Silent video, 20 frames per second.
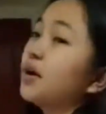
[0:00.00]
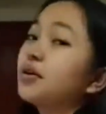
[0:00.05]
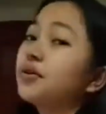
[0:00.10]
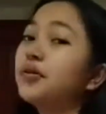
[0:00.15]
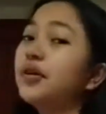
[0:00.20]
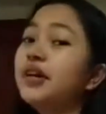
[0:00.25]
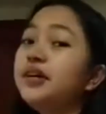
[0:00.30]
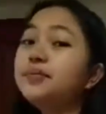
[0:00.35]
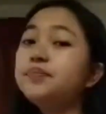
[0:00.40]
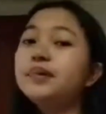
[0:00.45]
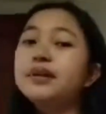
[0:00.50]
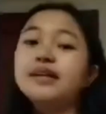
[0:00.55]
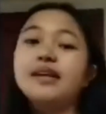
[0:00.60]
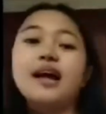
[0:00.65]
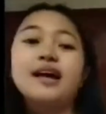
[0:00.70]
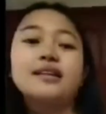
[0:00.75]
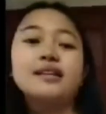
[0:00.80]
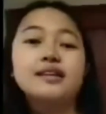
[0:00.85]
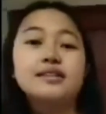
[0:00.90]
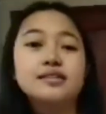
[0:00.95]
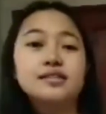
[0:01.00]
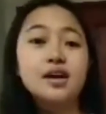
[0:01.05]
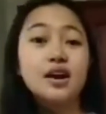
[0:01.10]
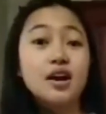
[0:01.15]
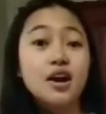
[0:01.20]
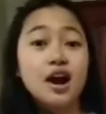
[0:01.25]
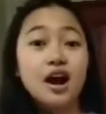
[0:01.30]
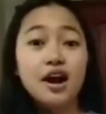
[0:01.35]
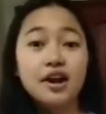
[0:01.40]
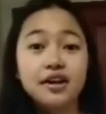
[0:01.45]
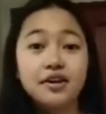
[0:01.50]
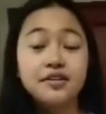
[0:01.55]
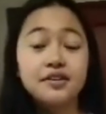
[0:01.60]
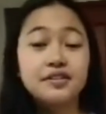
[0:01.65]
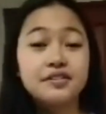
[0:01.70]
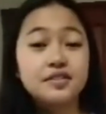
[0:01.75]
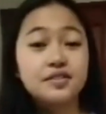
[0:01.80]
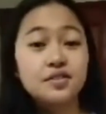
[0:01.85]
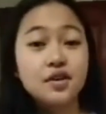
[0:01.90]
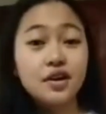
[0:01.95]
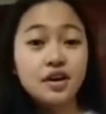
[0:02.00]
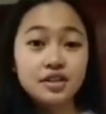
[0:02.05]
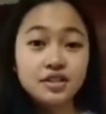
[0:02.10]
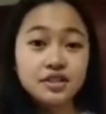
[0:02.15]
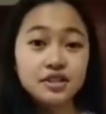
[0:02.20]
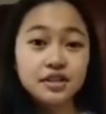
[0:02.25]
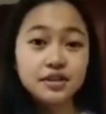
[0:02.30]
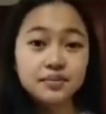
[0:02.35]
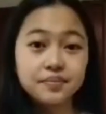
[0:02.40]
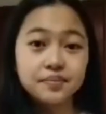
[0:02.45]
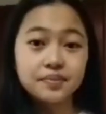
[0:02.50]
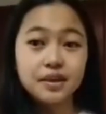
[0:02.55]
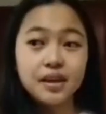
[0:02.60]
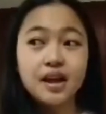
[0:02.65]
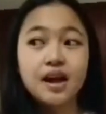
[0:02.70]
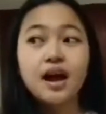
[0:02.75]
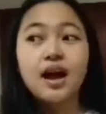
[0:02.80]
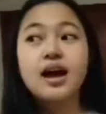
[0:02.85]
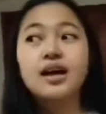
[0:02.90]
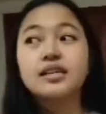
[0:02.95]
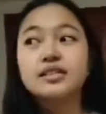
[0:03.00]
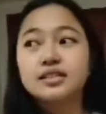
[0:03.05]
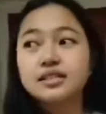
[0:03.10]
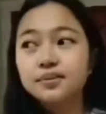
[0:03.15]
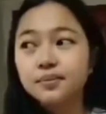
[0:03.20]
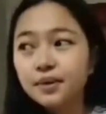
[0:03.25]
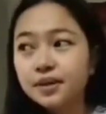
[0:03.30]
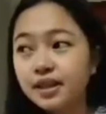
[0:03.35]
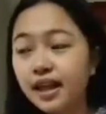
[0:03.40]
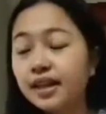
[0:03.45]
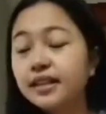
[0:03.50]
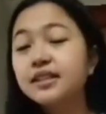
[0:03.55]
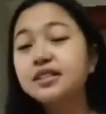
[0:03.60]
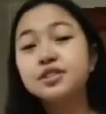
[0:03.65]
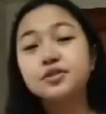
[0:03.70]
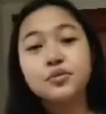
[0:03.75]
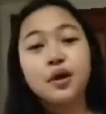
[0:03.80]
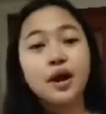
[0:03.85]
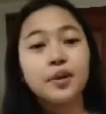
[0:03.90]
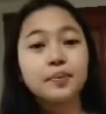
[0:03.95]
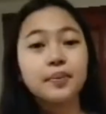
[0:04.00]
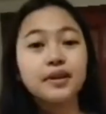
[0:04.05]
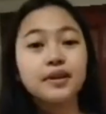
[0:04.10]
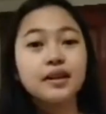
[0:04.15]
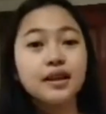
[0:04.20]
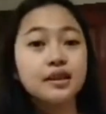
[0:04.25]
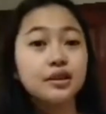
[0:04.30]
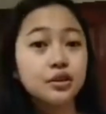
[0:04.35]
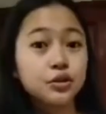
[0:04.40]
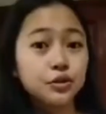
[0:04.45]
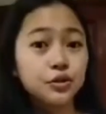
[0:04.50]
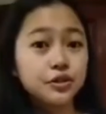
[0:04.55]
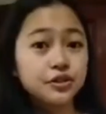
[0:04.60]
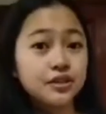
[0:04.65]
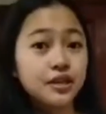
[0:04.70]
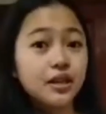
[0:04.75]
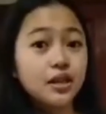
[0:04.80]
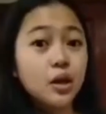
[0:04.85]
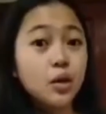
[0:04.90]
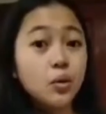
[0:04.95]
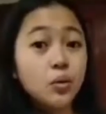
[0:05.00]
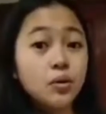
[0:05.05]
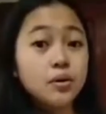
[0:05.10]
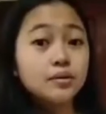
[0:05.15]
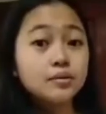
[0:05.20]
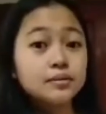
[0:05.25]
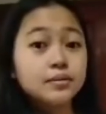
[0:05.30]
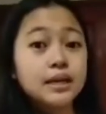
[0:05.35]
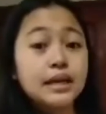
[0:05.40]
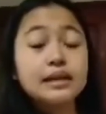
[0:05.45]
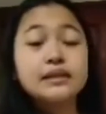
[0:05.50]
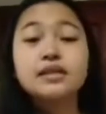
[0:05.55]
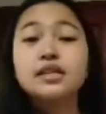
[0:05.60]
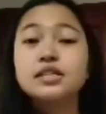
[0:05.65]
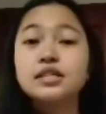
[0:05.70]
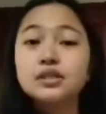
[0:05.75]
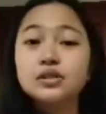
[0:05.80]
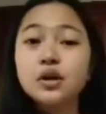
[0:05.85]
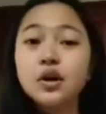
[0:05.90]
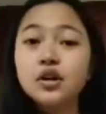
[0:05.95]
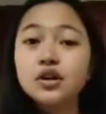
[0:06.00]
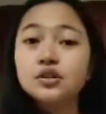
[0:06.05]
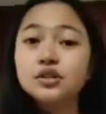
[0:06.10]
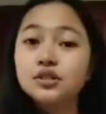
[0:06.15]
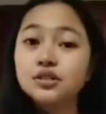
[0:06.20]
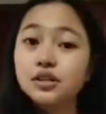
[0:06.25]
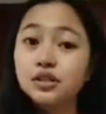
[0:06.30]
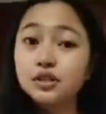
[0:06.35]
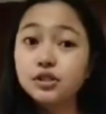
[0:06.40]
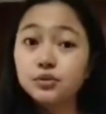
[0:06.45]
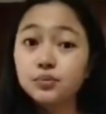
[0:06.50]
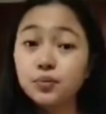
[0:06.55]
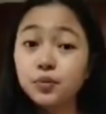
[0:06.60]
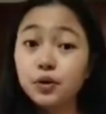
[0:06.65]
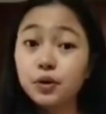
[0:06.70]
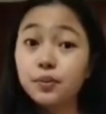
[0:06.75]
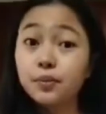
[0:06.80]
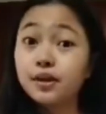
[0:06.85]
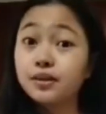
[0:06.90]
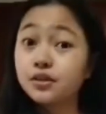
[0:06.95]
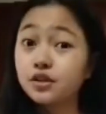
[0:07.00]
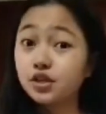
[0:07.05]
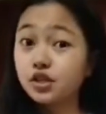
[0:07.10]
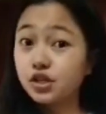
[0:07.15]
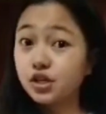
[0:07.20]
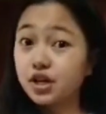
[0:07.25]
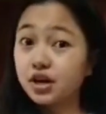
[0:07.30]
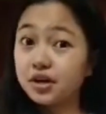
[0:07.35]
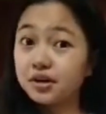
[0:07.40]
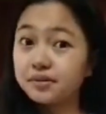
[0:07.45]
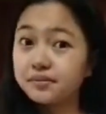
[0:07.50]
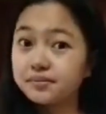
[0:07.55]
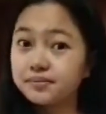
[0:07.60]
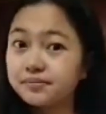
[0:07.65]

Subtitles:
Green bananas are higher in starch. As the bananas ripen and turn yellow, the starch transforms into sugar.